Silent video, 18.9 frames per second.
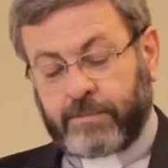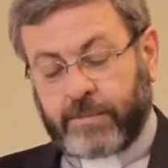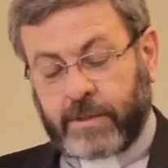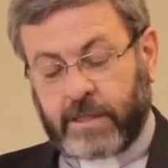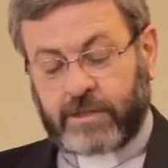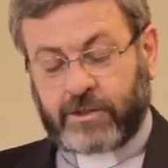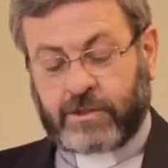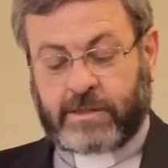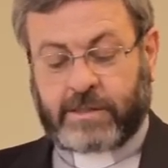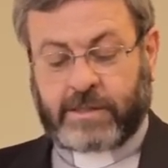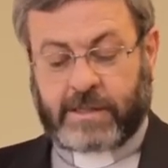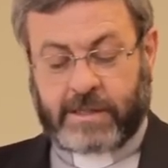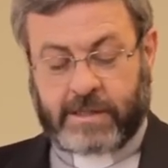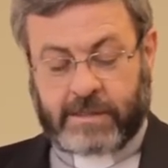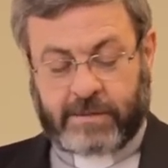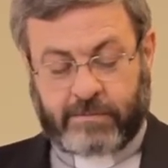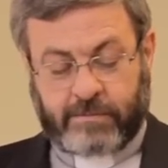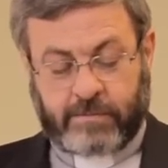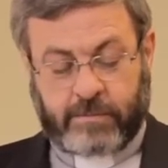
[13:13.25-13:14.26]
pressure
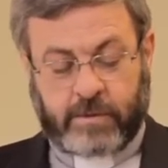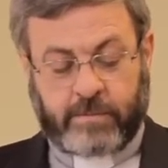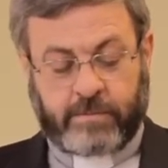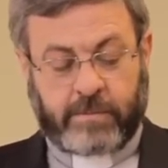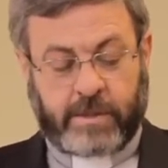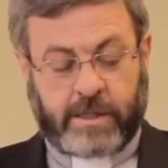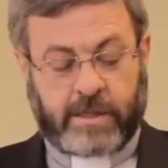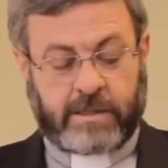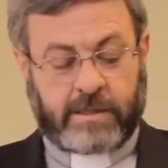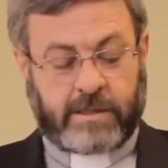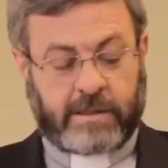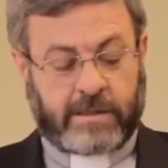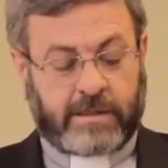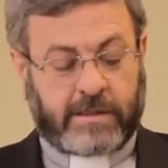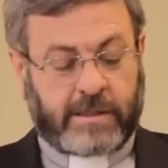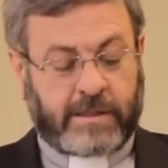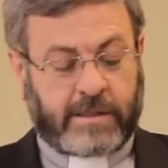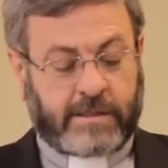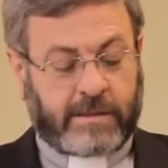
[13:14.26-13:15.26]
and
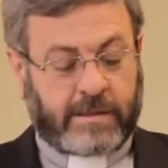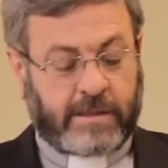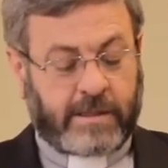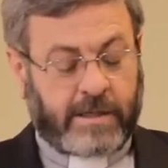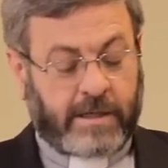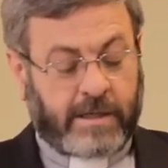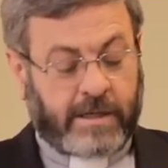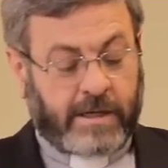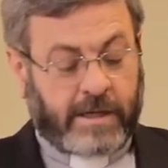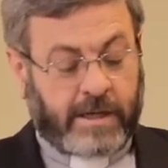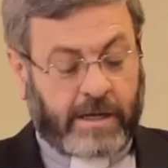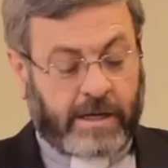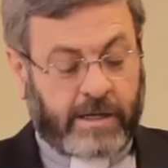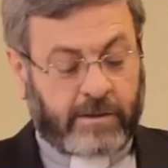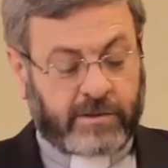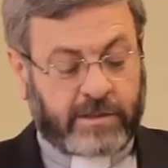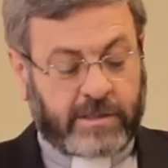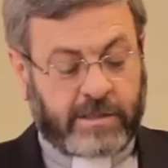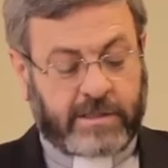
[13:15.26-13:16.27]
bombarding their
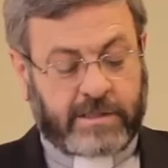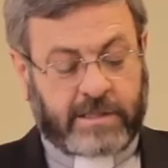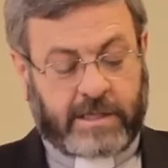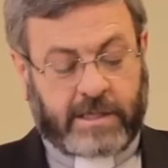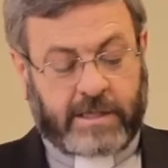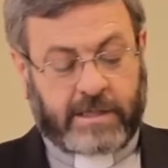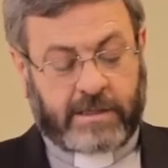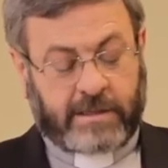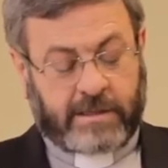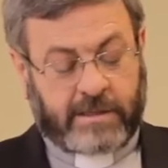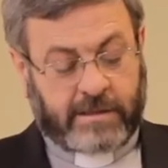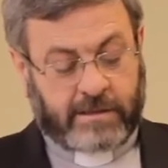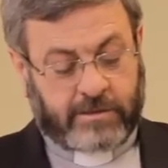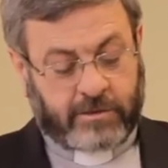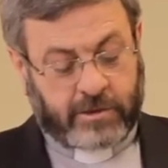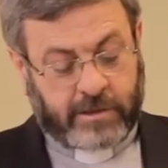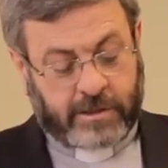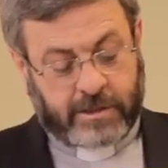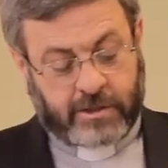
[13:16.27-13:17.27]
houses and their
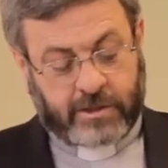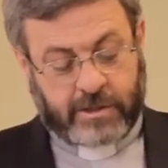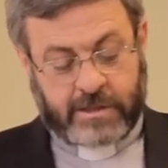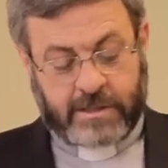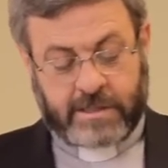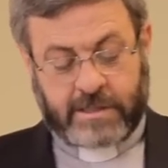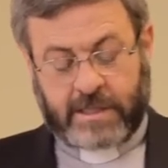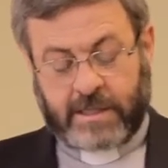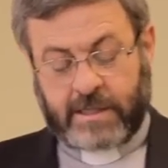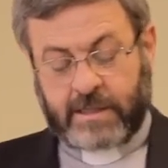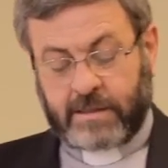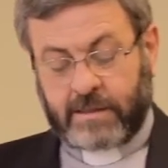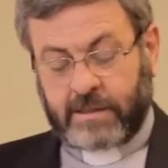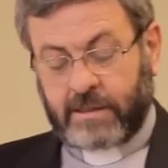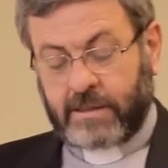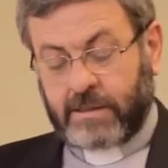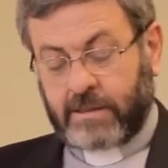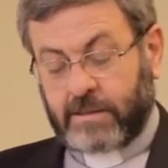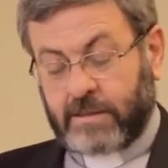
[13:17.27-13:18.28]
churches and
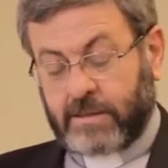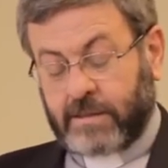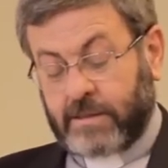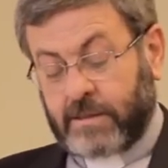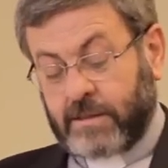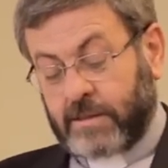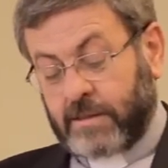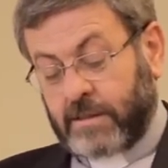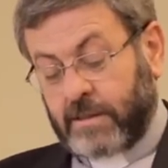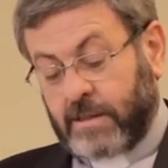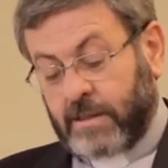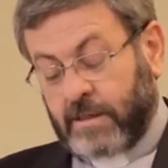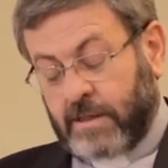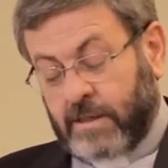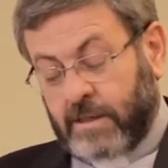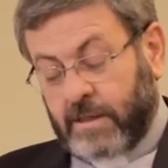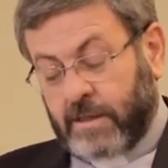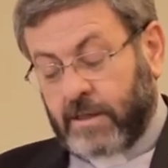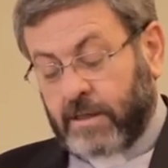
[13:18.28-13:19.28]
their
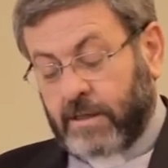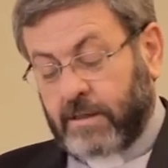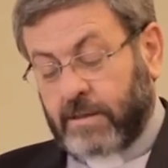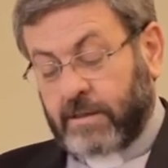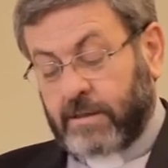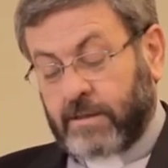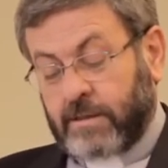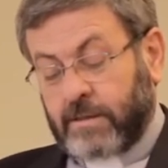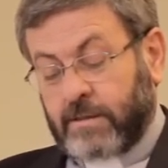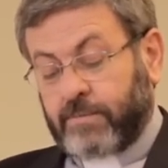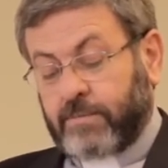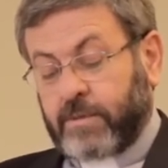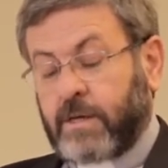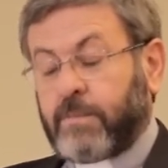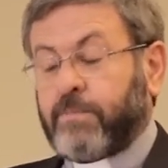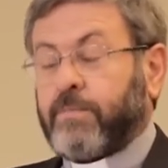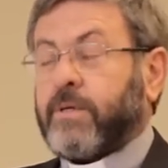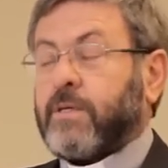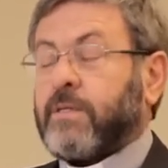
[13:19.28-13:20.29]

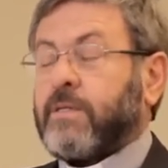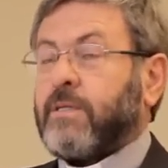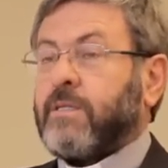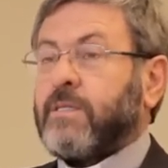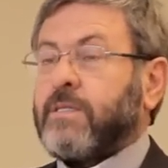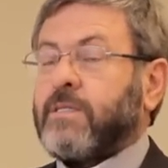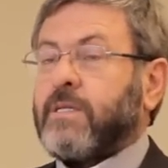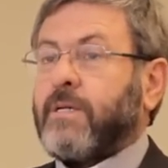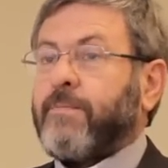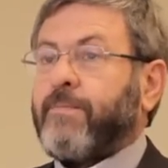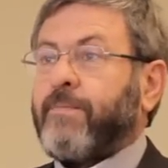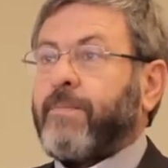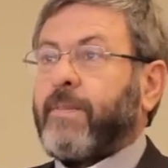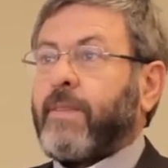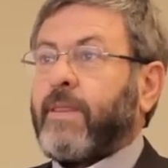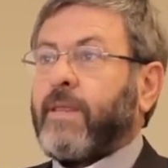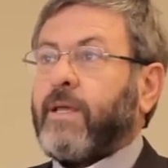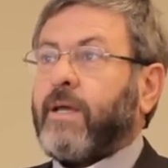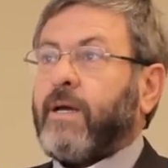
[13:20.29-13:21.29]
properties,
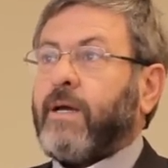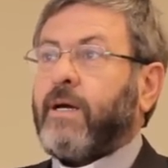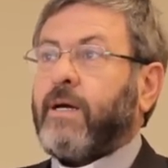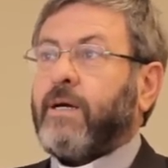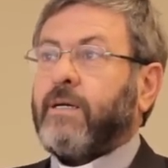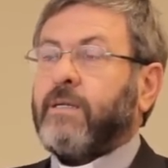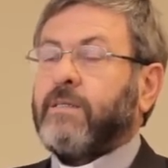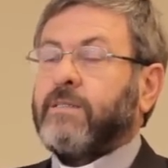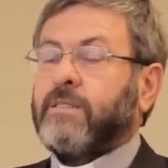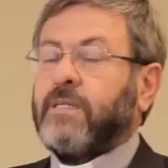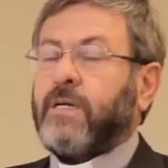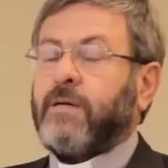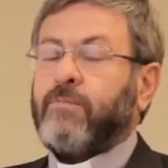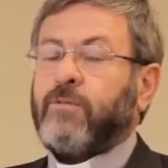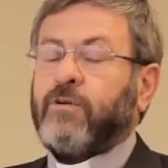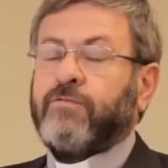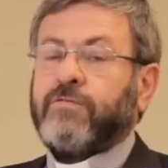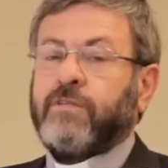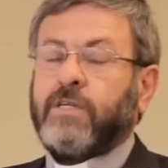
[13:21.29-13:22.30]
and
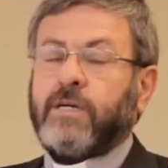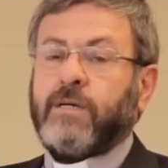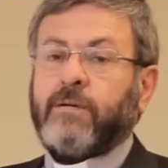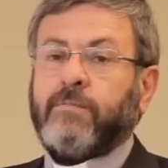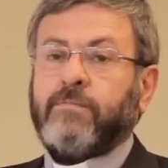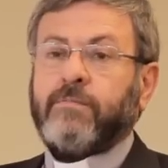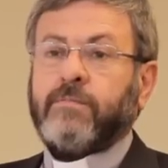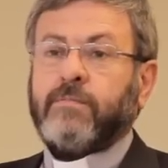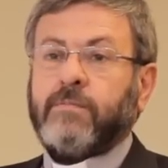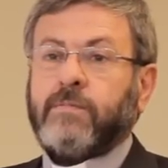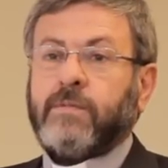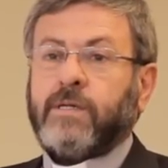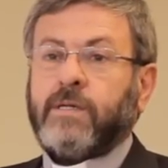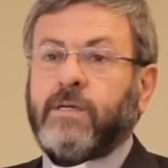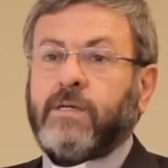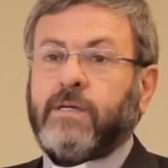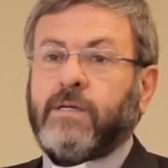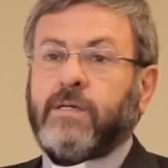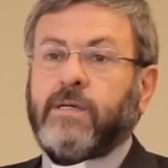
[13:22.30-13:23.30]
some of them
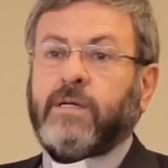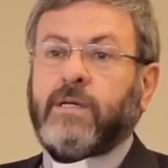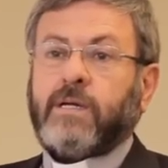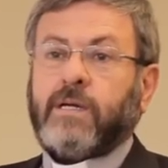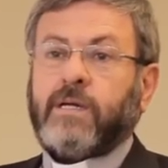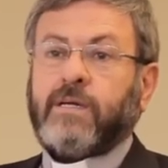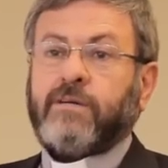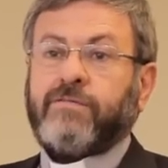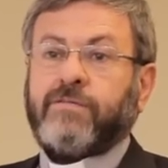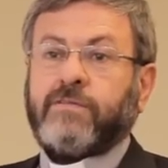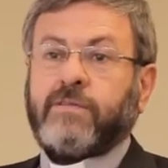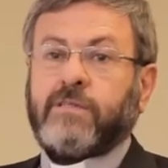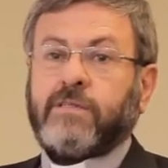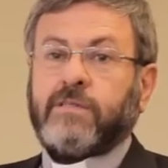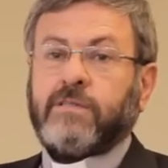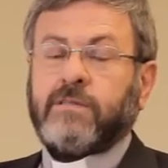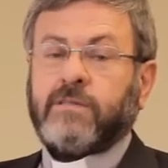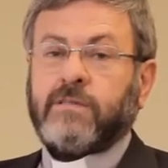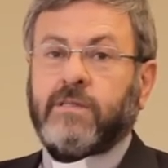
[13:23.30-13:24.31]
left
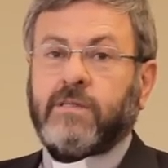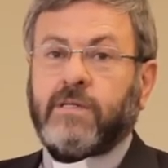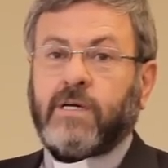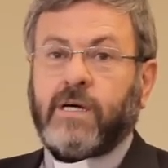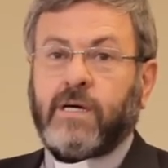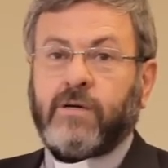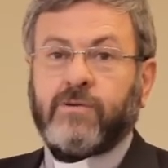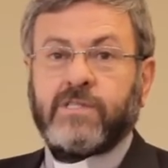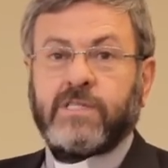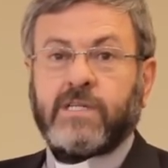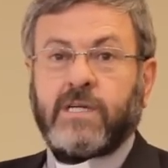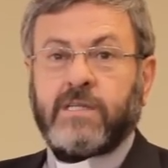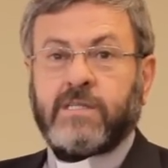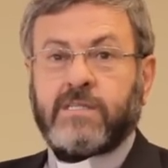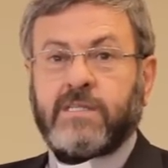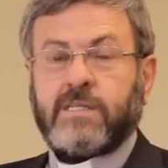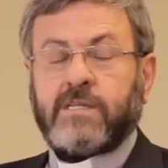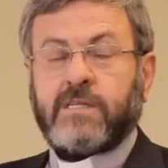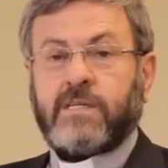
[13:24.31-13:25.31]

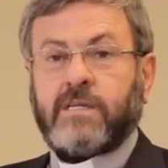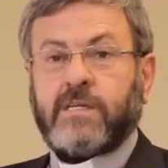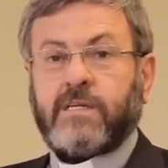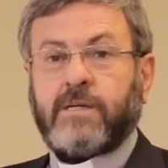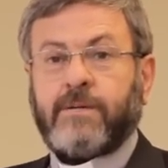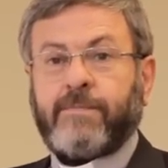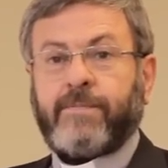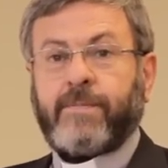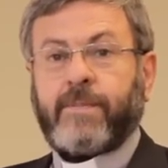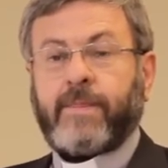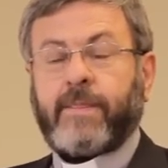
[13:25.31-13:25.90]
outside Syria